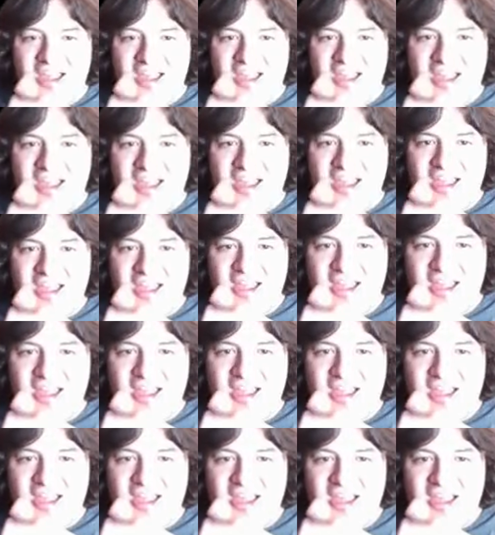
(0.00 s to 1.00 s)
for keeping
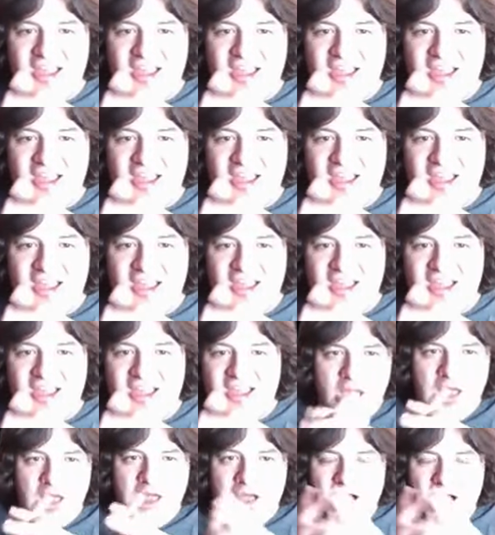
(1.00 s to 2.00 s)
if I'm keeping them
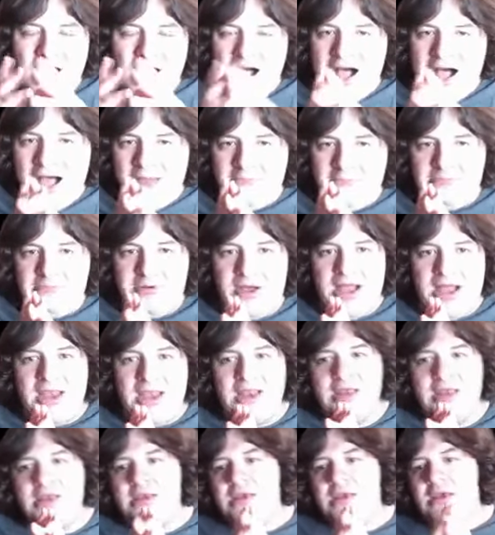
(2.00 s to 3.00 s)
on, but
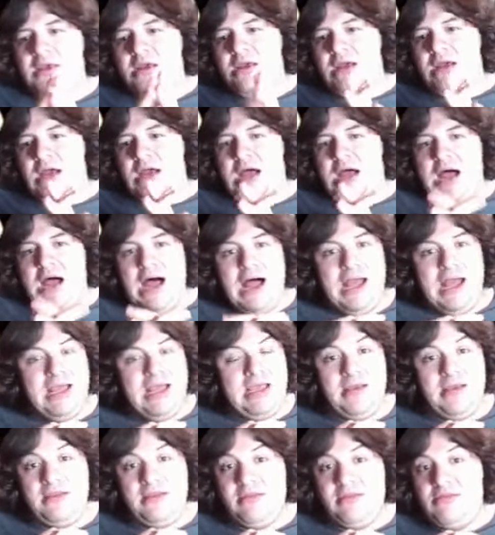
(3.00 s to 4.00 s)
uh,
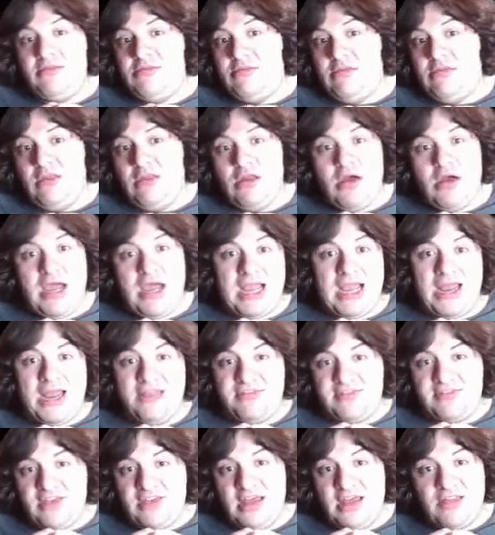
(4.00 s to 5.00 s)
you know, I gotta
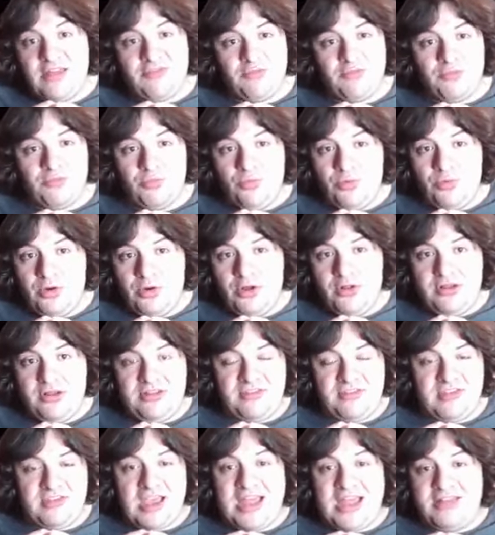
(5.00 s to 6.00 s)
say that's really
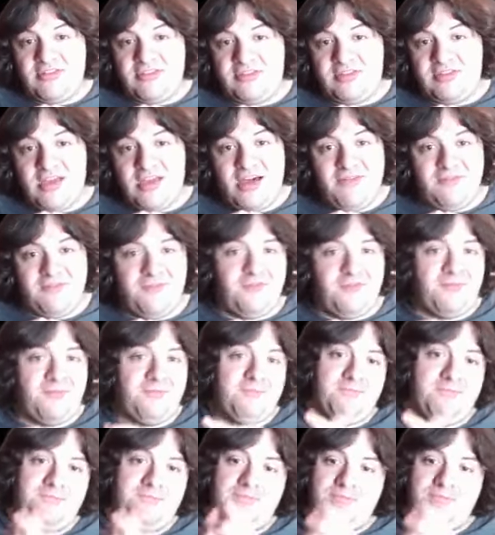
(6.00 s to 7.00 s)
sad stuff
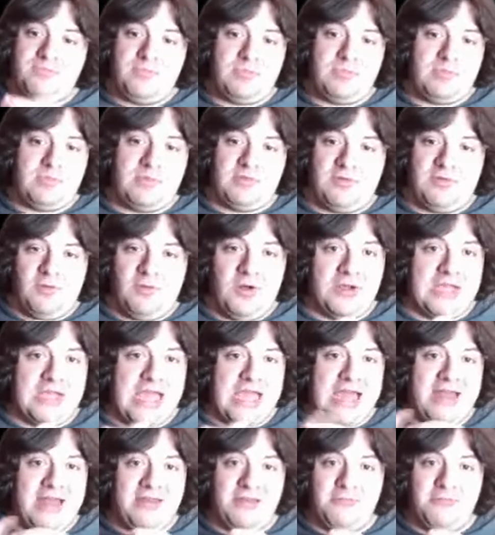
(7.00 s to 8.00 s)
to look
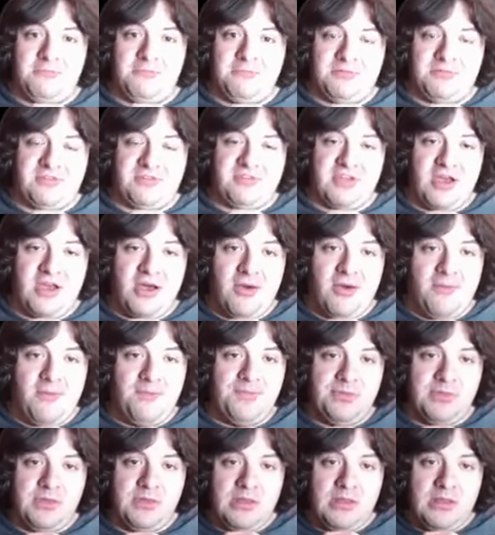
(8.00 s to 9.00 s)
at. So,
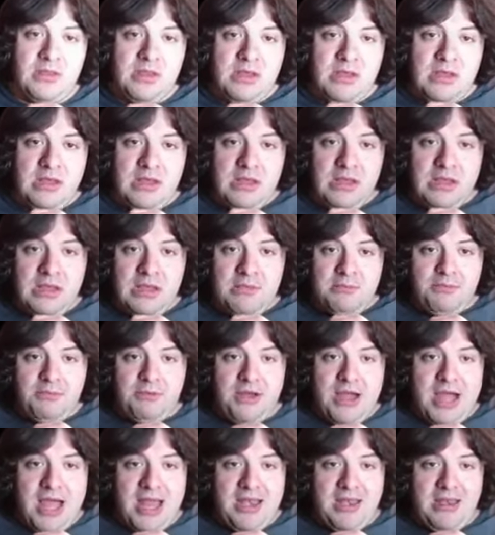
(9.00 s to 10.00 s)

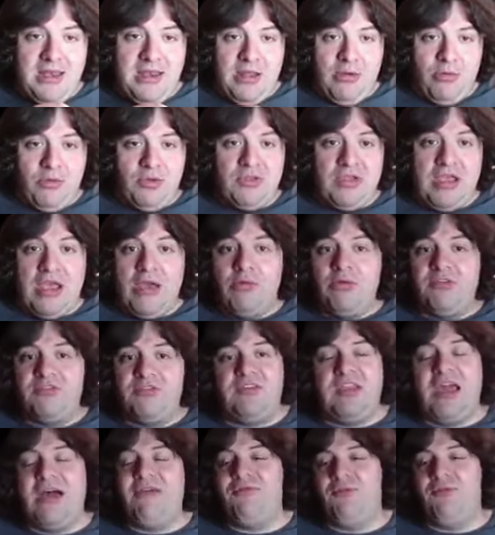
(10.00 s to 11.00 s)
but it was it was
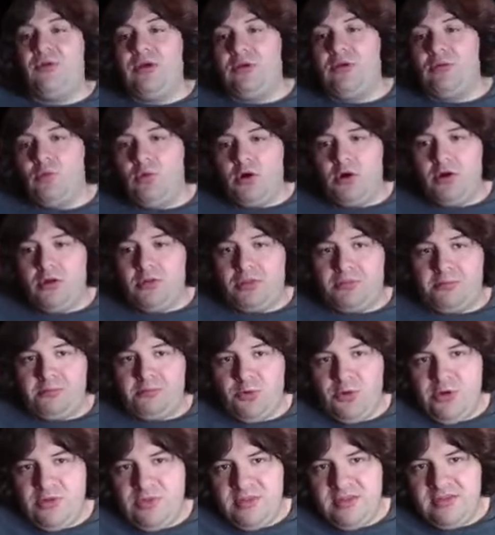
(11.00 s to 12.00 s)
definitely worth
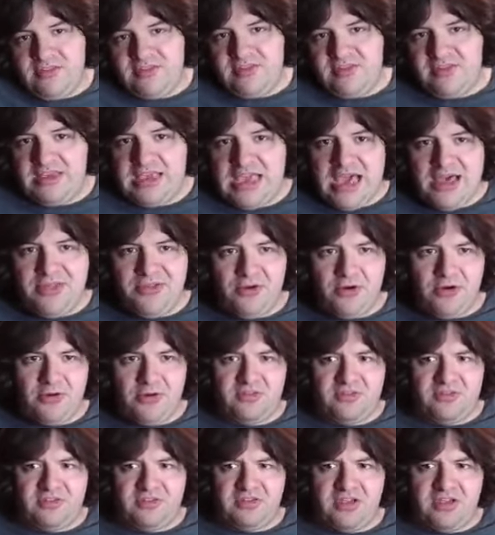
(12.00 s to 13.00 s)
putting this together.
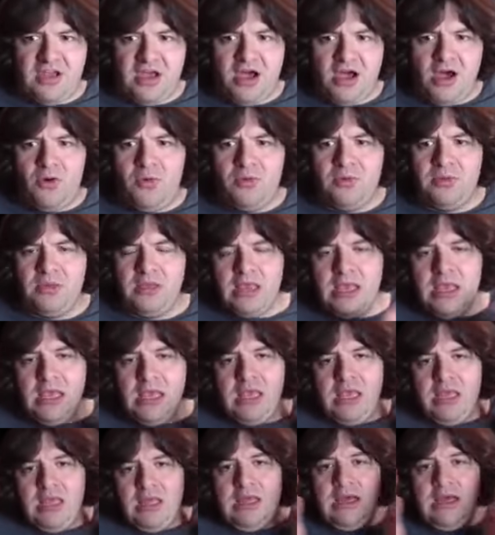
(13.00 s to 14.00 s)
So,
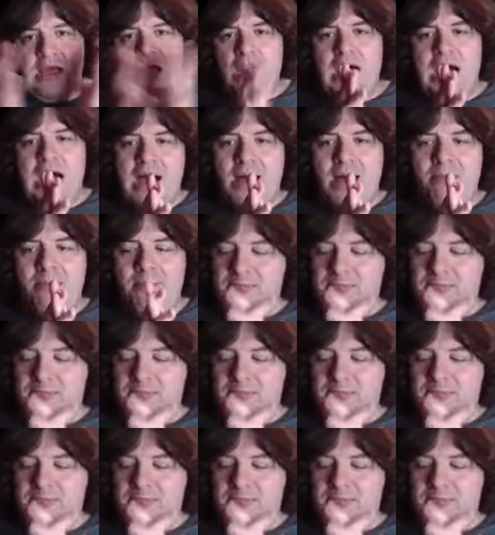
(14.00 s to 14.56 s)
um,